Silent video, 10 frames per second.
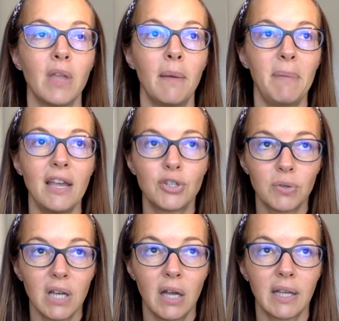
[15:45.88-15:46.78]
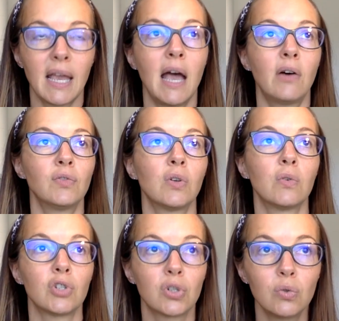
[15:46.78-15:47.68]
Patreon account,
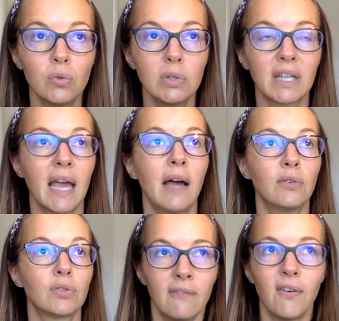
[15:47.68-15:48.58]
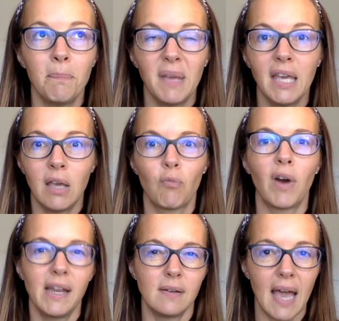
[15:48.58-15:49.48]
or Skool account? For me
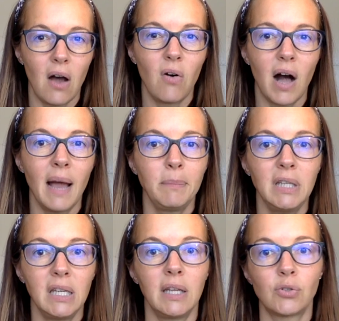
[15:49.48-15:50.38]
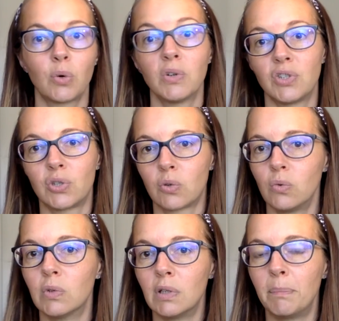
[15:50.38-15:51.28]
right now, I'm leaning towards
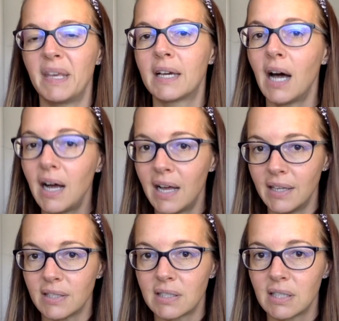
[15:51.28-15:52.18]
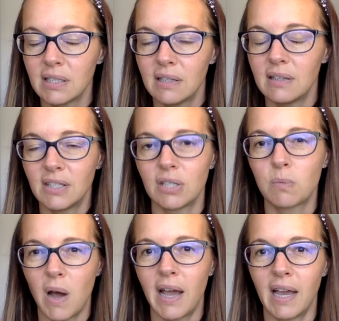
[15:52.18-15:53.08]
Skool, because this is
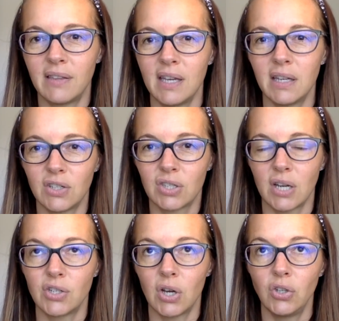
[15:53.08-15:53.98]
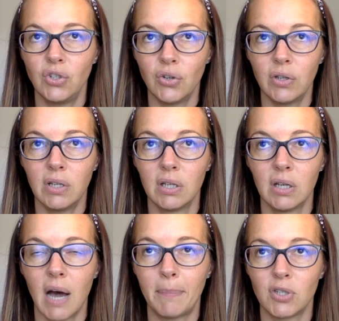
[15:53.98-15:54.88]
why I think it is such a good
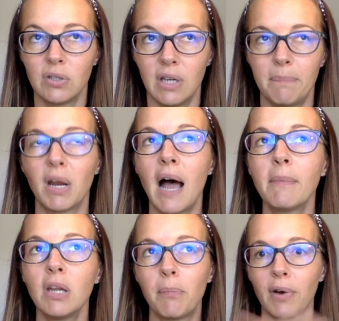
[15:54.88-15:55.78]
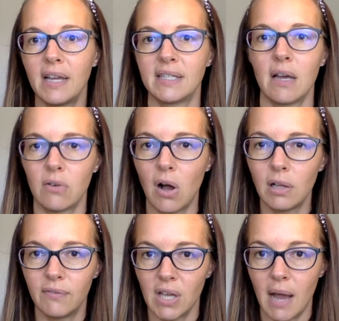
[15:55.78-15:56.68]
opportunity. But I'm going to break down
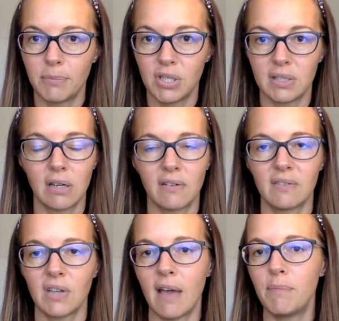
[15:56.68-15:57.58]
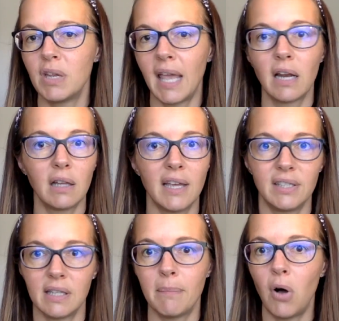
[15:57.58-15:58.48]
all of the options later. I've been
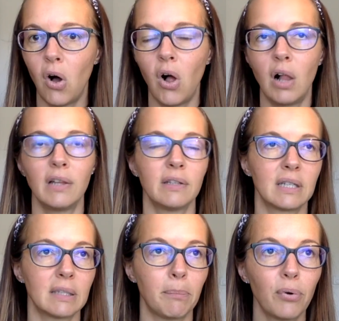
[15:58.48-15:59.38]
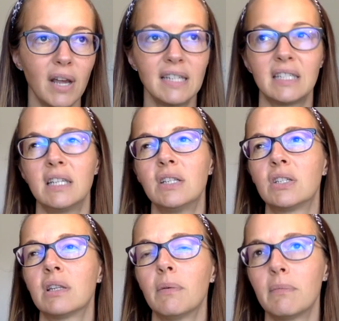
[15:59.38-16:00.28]
analyzing them all, like the
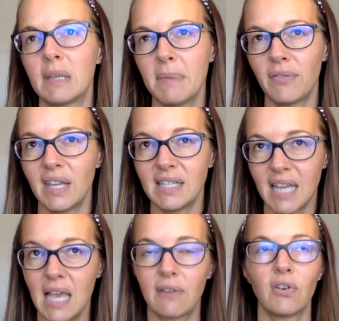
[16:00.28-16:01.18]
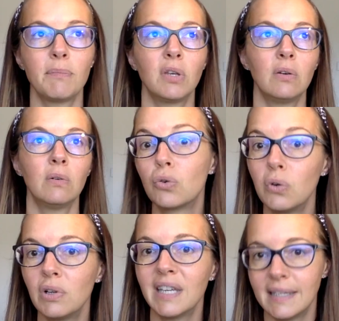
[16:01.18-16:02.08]
prices, the amount they take from you.
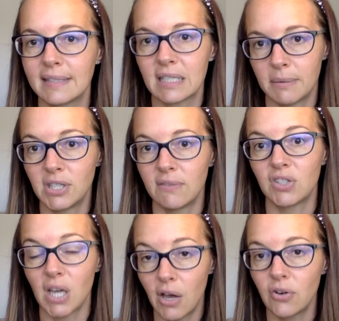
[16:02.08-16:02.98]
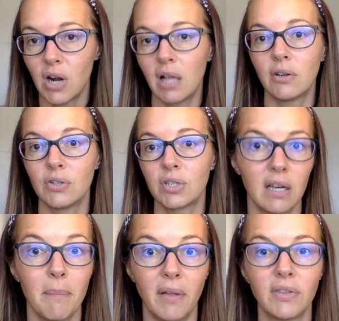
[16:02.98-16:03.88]
Skool is expensive. It's
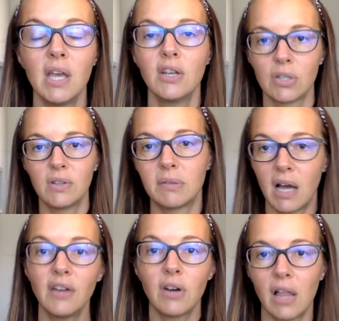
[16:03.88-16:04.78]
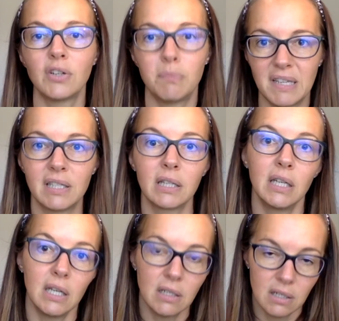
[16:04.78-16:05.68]
$100 a month. So $100
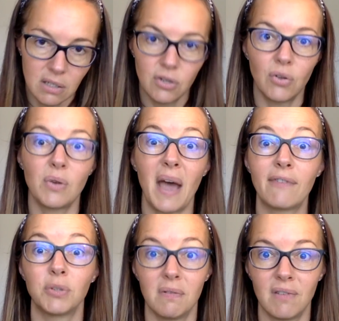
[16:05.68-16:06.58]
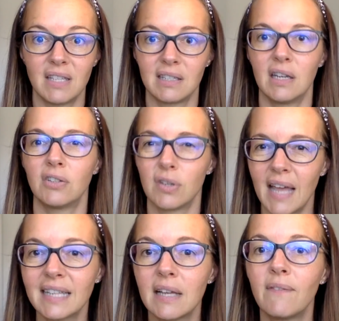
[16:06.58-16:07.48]
basically, you have to invest in it. So
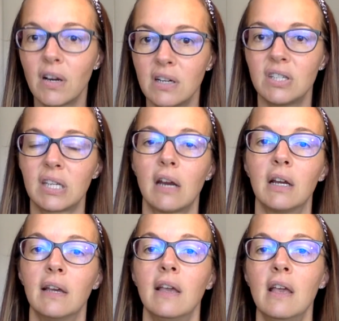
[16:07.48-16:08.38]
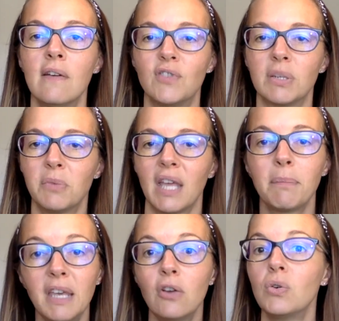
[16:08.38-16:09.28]
that's very scary for someone like
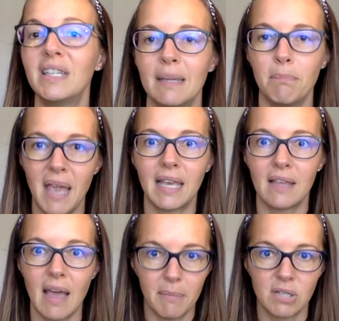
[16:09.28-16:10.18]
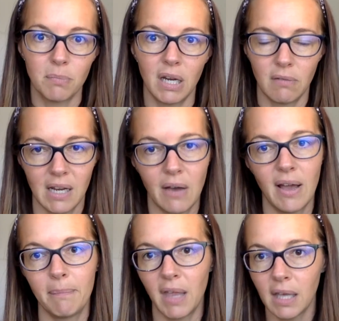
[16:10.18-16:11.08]
me who isn't making that much money right now.
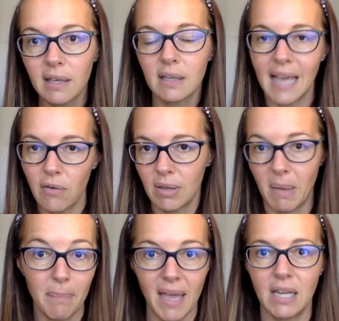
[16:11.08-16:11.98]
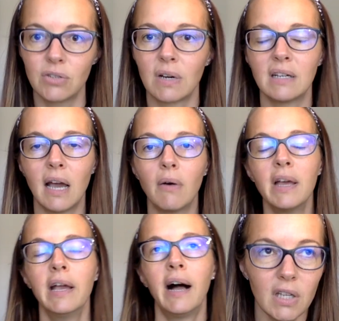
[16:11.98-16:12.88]
I'm like counting my pennies right now.
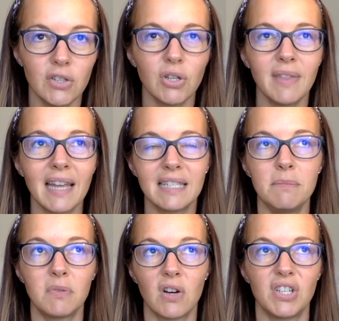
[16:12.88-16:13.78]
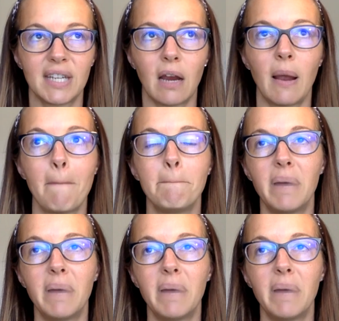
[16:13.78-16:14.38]
So that seems very scary.